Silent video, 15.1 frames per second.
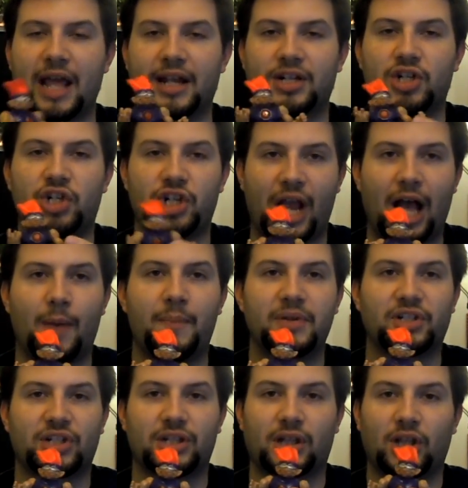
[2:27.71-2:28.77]
gem
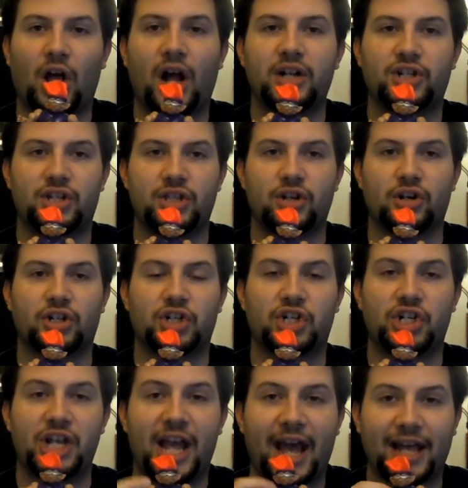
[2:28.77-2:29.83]
lodged in their
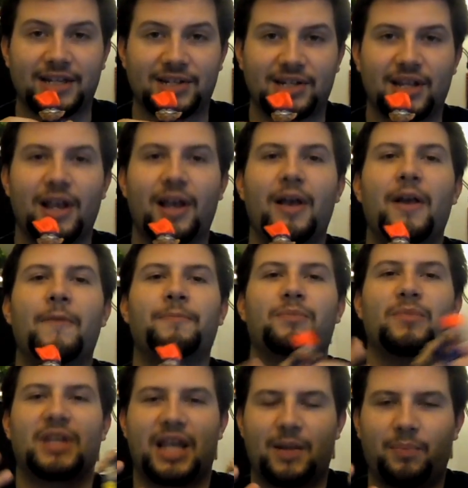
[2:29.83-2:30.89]
chest
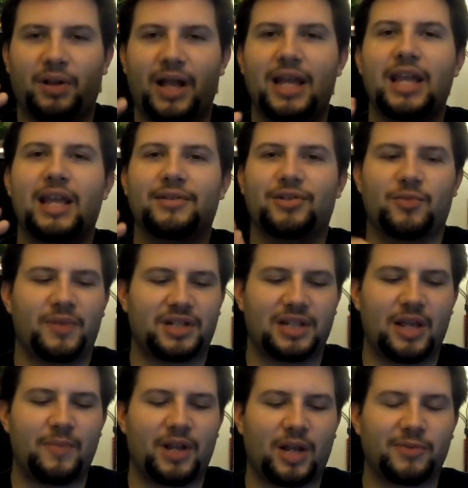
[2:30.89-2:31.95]
can play instruments,
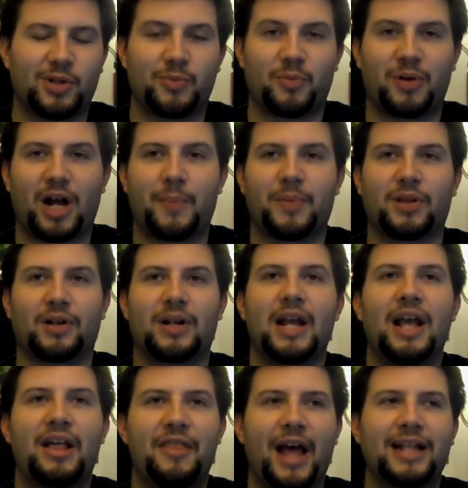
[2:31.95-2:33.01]
and they become super popular.
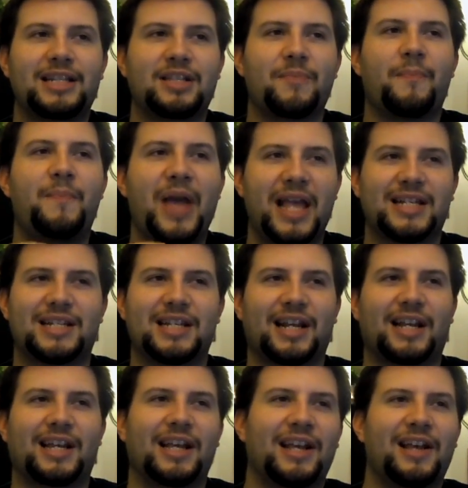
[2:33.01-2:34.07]
That's the
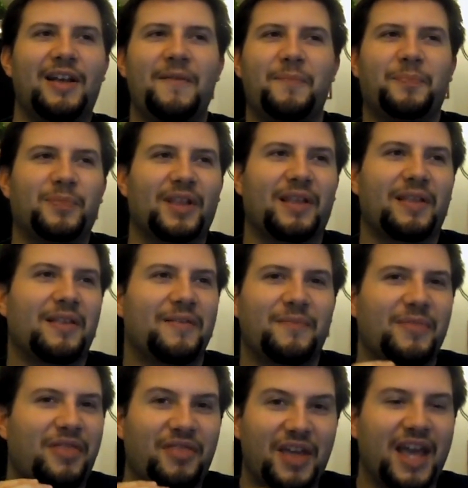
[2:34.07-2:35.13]
basic
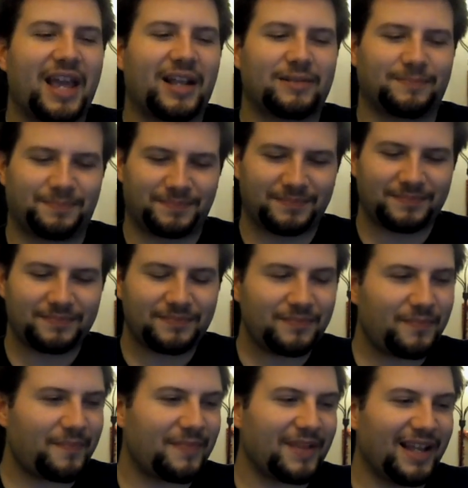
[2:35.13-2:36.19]
thing.
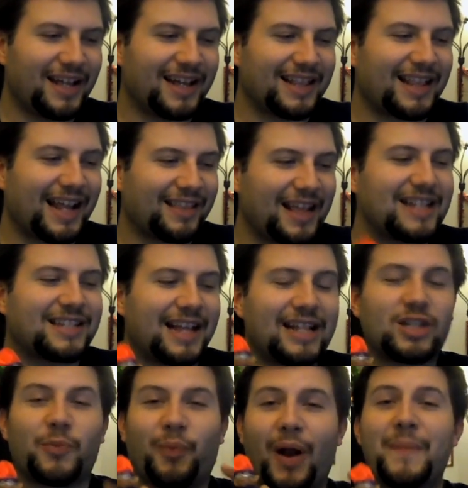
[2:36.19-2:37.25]
Like, that's
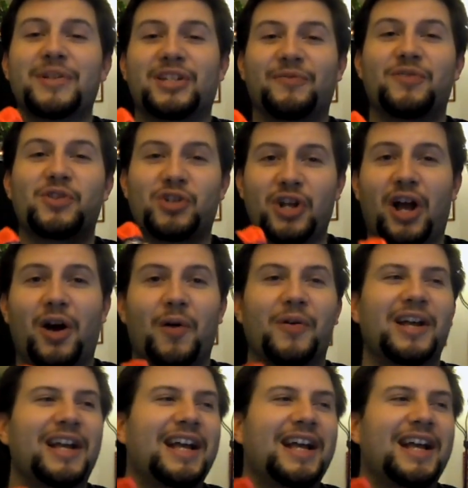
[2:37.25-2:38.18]
the premise of the show.